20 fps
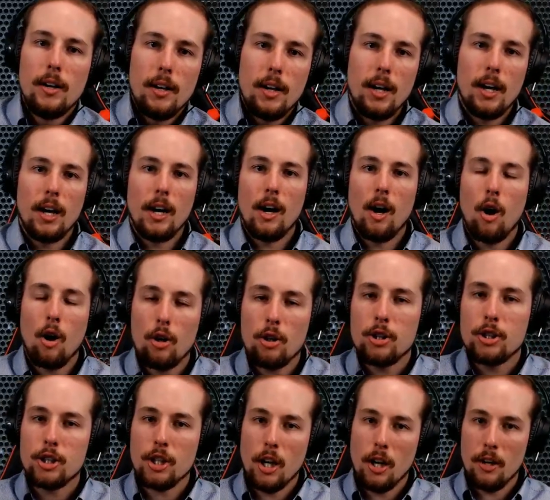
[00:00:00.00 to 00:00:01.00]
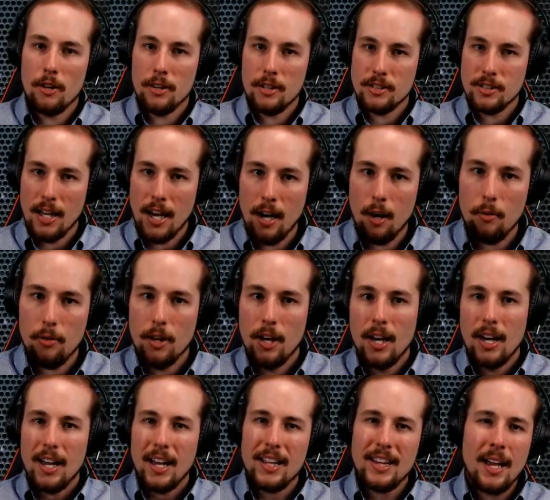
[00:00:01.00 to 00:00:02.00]
uh, harsh on the South.
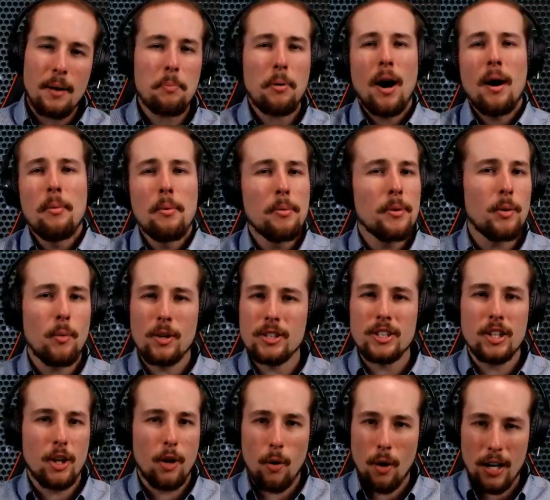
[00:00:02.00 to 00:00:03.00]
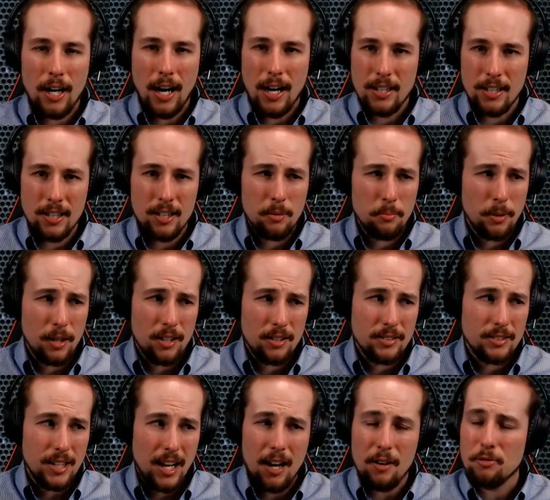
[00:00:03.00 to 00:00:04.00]
And that probably wasn't a great idea
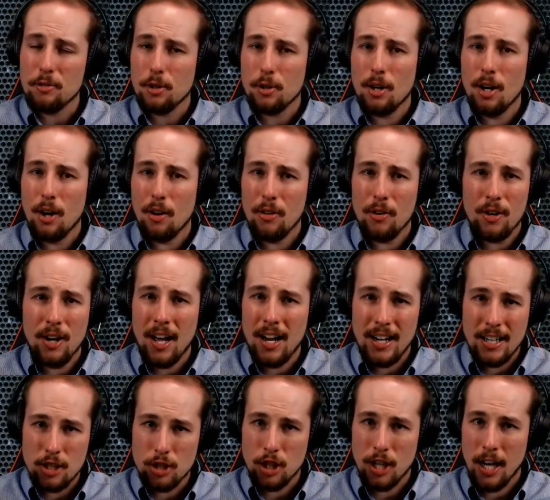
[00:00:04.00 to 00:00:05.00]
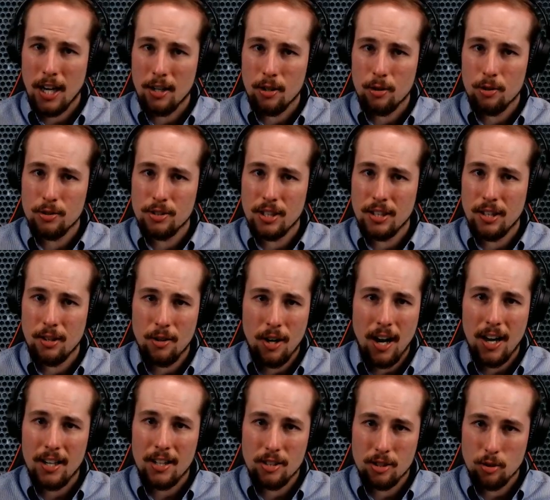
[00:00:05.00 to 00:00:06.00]
because, after all, they're not educators and they're
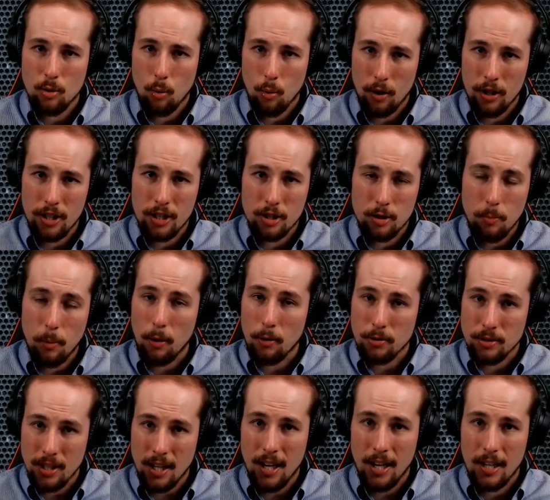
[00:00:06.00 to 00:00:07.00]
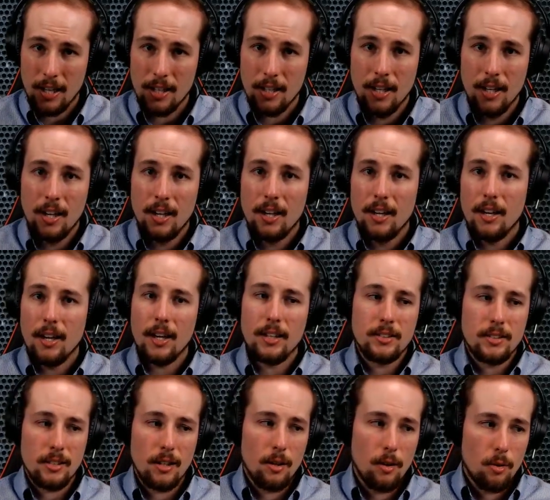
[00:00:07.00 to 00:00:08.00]
not historians per se. And
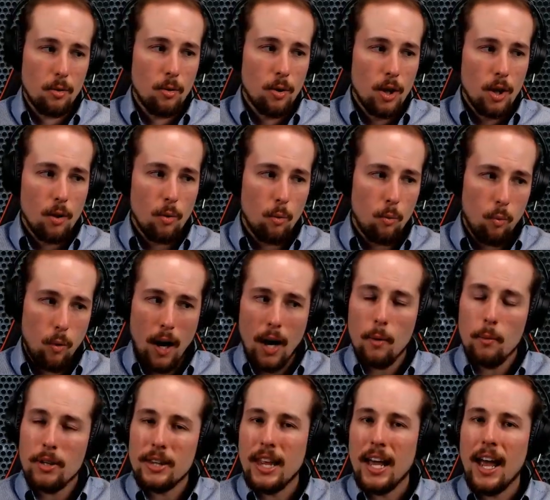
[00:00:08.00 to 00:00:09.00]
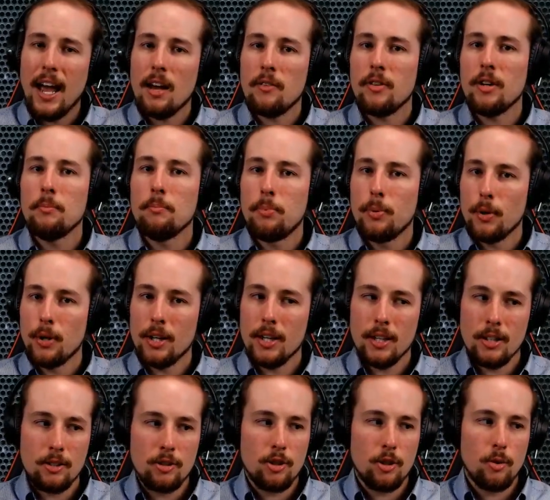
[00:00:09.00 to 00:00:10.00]
so, why would they have input
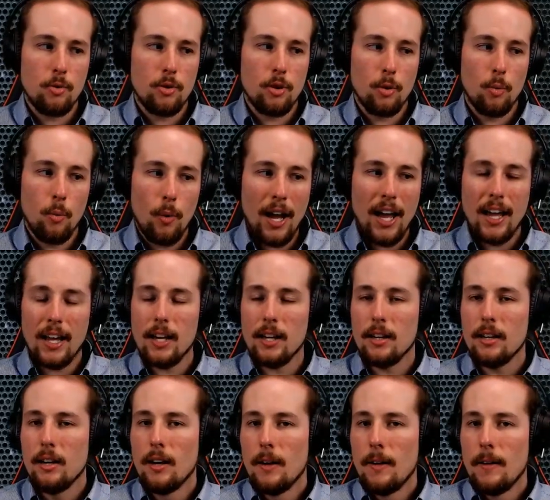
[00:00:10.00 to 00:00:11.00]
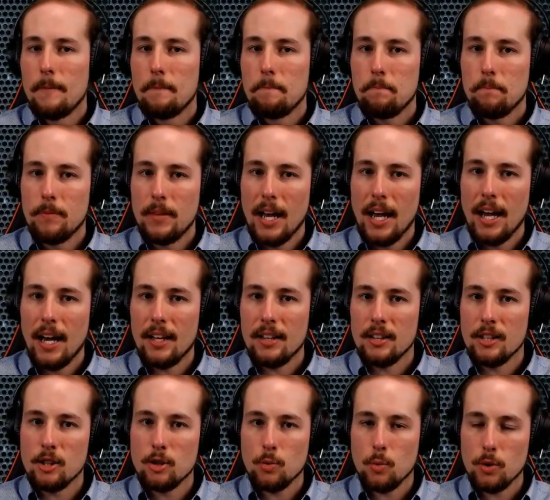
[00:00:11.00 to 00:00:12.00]
into the way that
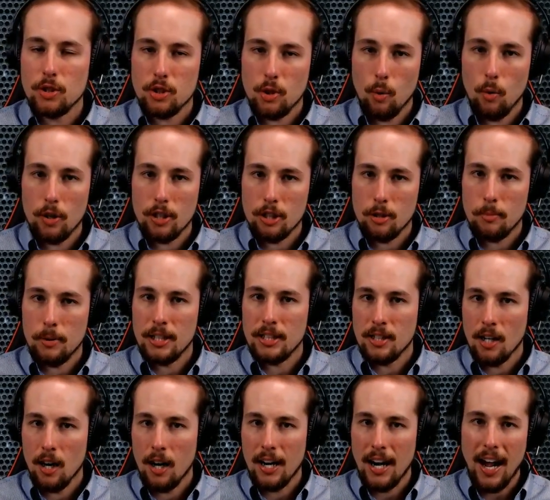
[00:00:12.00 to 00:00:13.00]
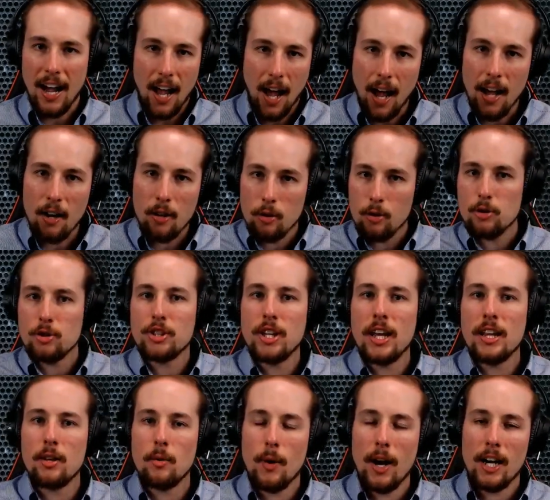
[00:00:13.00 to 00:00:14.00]
this was going to be taught? I, I
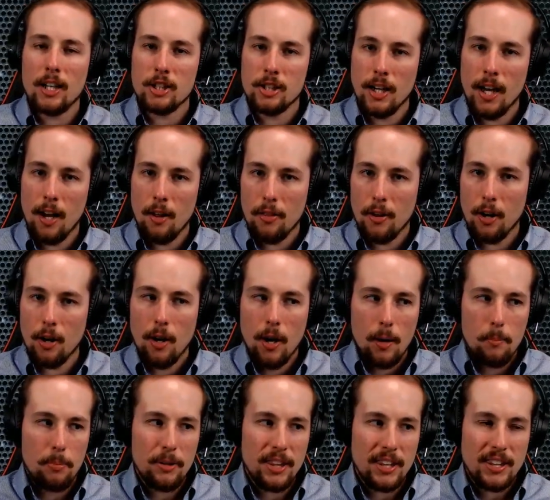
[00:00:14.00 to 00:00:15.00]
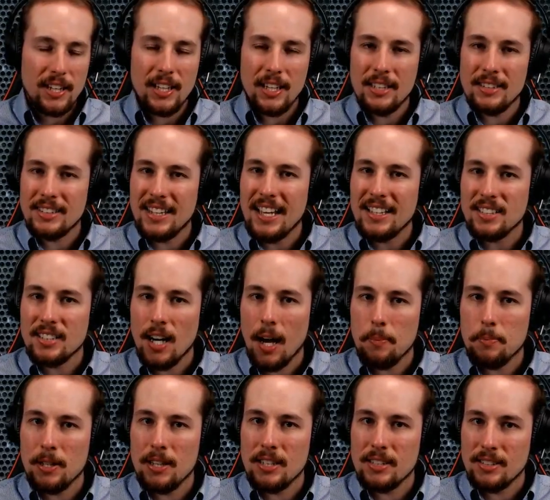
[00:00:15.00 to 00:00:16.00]
understand the rationale there. But the thing is, that
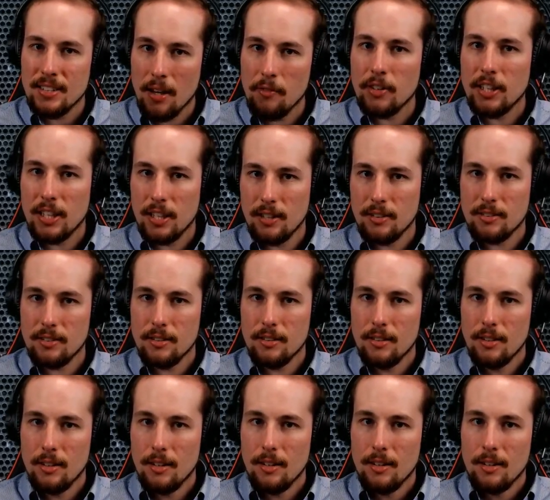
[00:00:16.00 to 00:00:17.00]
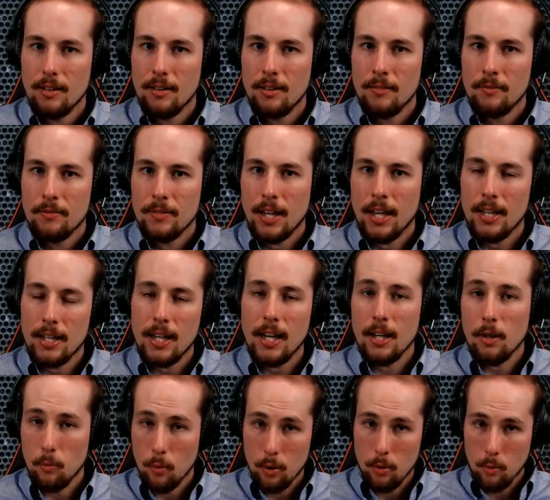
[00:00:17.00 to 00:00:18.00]
stopped in the 70s. And
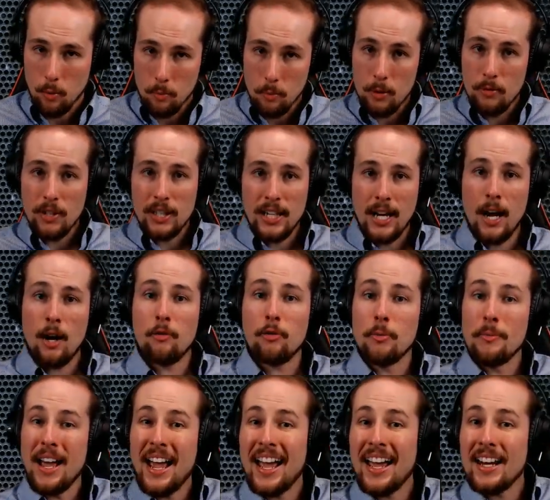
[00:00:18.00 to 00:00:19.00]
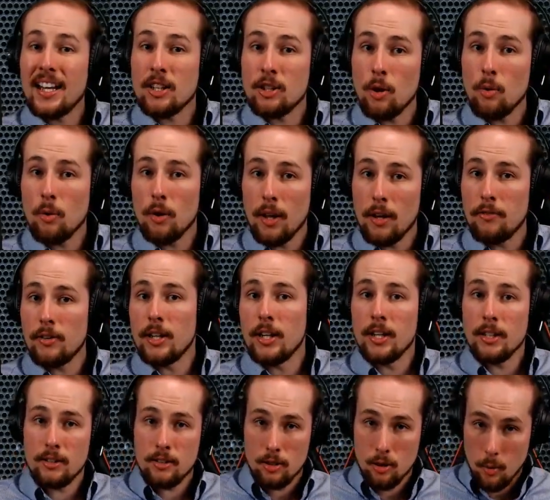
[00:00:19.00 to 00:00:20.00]
again, we're, we're moving now from anecdotal
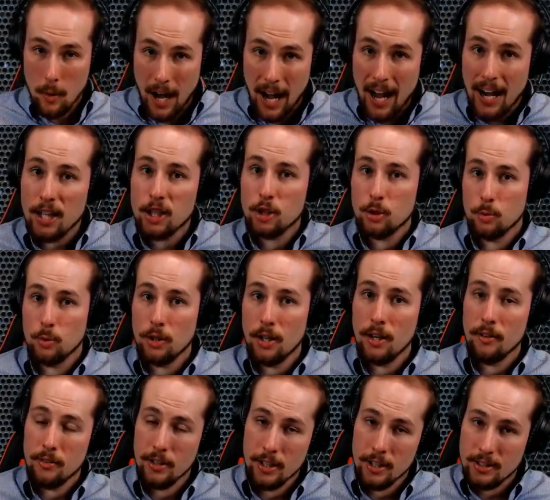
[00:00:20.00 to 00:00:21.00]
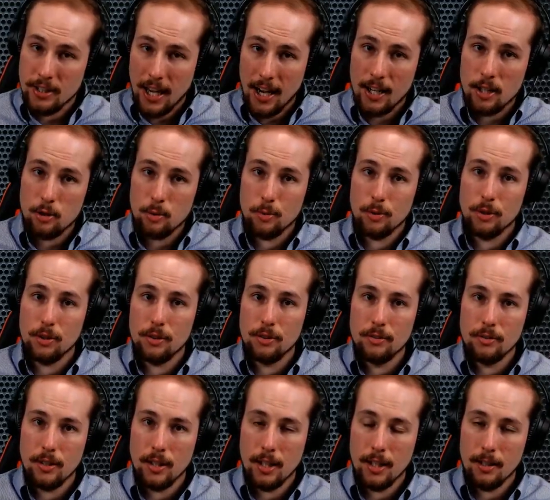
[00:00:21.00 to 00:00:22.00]
evidence to actual evidence, actual
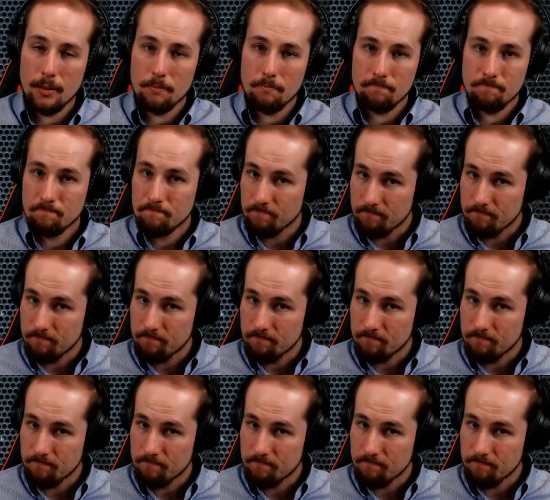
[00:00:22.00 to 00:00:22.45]
um,